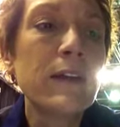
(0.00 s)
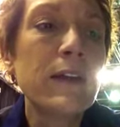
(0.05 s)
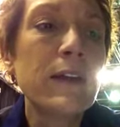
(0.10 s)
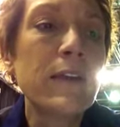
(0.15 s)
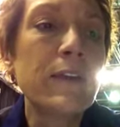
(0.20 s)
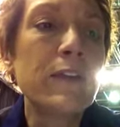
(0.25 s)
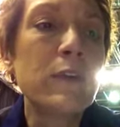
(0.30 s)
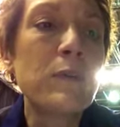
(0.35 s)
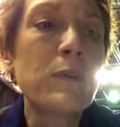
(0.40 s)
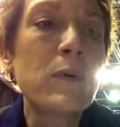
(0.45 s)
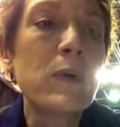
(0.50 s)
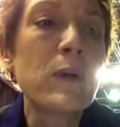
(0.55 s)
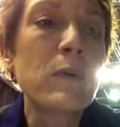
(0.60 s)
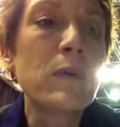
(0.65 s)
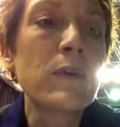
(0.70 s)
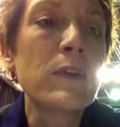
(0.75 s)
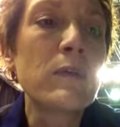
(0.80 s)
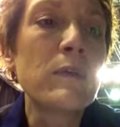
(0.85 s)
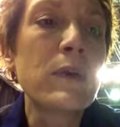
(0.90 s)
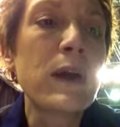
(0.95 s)
is the point
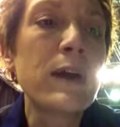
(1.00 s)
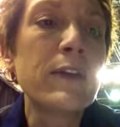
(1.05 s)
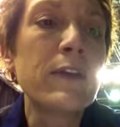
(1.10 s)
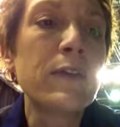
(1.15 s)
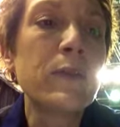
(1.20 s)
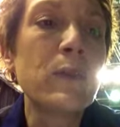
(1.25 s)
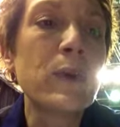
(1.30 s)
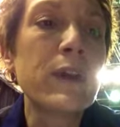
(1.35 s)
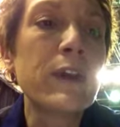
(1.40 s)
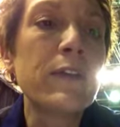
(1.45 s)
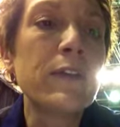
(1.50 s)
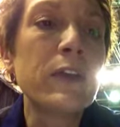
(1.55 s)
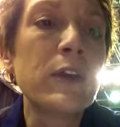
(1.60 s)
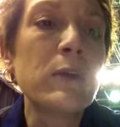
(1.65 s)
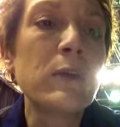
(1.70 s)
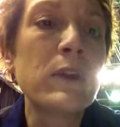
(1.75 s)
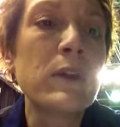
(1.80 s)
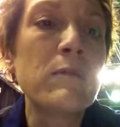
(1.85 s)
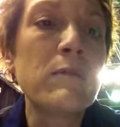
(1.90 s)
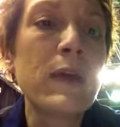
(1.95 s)
where the body's weight is
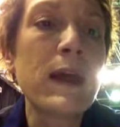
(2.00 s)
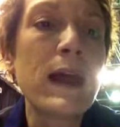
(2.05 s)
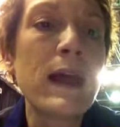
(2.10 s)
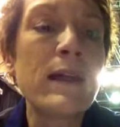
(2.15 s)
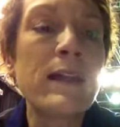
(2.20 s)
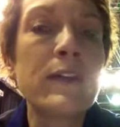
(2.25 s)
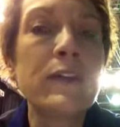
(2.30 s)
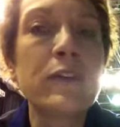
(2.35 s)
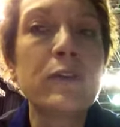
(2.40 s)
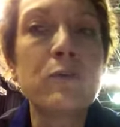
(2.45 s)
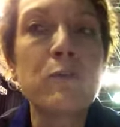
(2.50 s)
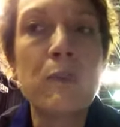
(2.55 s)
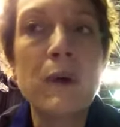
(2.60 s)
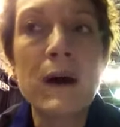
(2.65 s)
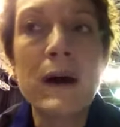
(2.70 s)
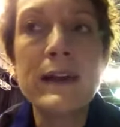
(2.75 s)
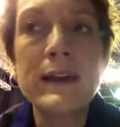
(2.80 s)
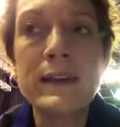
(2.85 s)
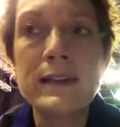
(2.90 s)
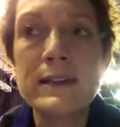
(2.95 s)
equally balanced,
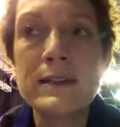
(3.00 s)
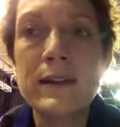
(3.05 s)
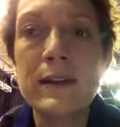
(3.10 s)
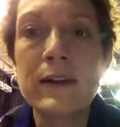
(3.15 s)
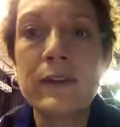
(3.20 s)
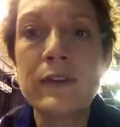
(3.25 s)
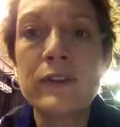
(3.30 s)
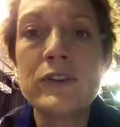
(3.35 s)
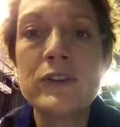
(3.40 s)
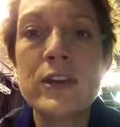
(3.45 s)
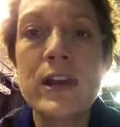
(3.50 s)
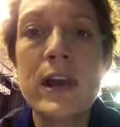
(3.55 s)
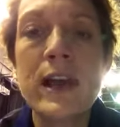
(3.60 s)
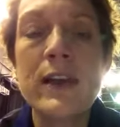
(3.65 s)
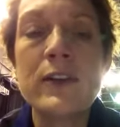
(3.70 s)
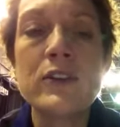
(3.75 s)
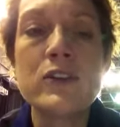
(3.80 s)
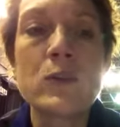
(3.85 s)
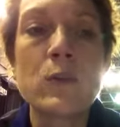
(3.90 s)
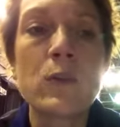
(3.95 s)
but it does
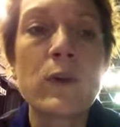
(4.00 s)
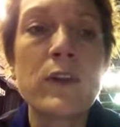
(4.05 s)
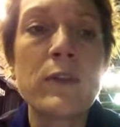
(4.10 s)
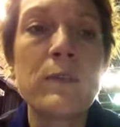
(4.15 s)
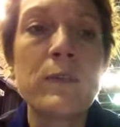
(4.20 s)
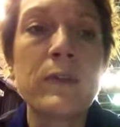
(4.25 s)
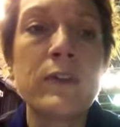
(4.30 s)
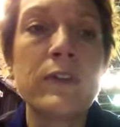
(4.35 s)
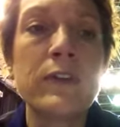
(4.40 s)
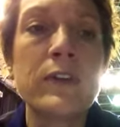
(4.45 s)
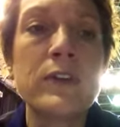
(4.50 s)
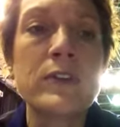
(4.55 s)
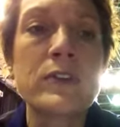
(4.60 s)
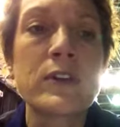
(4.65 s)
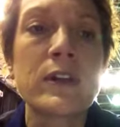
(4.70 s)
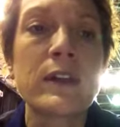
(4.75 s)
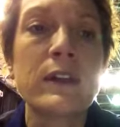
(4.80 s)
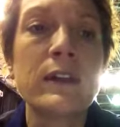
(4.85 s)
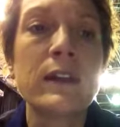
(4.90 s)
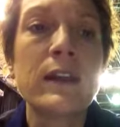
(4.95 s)
change with
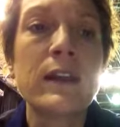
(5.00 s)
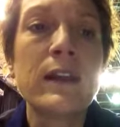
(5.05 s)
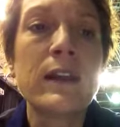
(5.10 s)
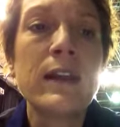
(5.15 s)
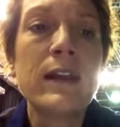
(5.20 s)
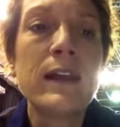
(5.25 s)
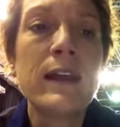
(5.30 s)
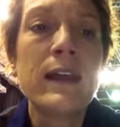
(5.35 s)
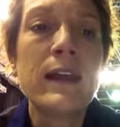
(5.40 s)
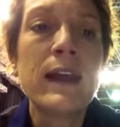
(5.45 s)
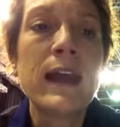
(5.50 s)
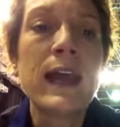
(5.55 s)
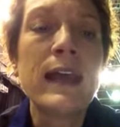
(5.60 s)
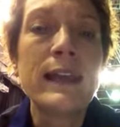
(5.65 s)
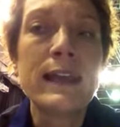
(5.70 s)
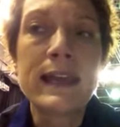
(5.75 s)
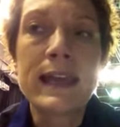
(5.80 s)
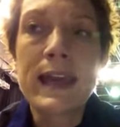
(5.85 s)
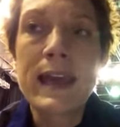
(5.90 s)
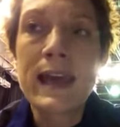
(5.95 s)
position, and
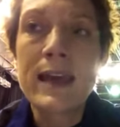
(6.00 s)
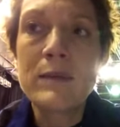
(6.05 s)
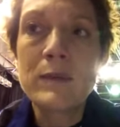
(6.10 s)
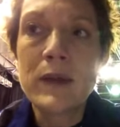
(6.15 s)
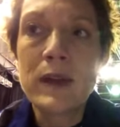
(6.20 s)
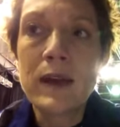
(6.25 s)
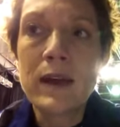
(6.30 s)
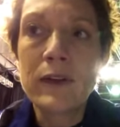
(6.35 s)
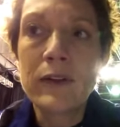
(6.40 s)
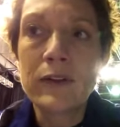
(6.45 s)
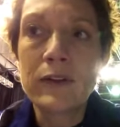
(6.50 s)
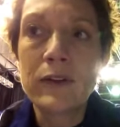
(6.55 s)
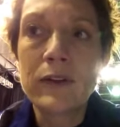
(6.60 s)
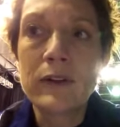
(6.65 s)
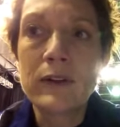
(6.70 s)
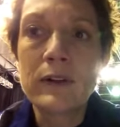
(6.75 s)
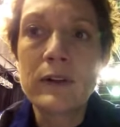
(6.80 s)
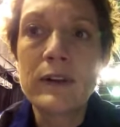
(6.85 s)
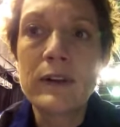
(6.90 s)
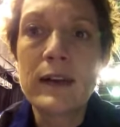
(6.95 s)
it can be
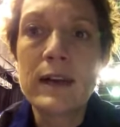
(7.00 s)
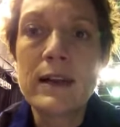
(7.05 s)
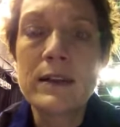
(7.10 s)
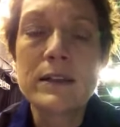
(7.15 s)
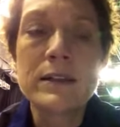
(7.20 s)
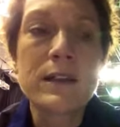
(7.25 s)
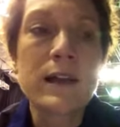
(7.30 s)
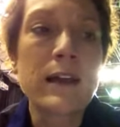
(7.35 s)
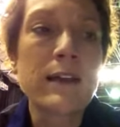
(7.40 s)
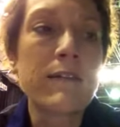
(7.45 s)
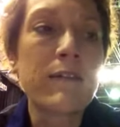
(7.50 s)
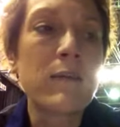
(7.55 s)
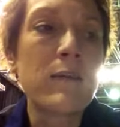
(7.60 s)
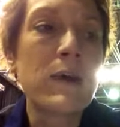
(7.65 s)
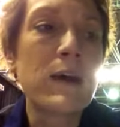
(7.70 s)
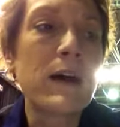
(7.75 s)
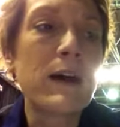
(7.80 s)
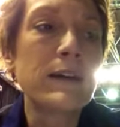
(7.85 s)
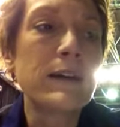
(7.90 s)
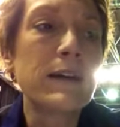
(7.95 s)
external and outside of the
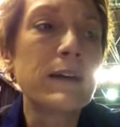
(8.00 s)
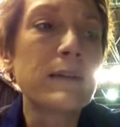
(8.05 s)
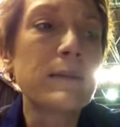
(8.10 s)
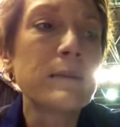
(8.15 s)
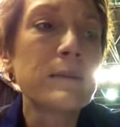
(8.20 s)
body.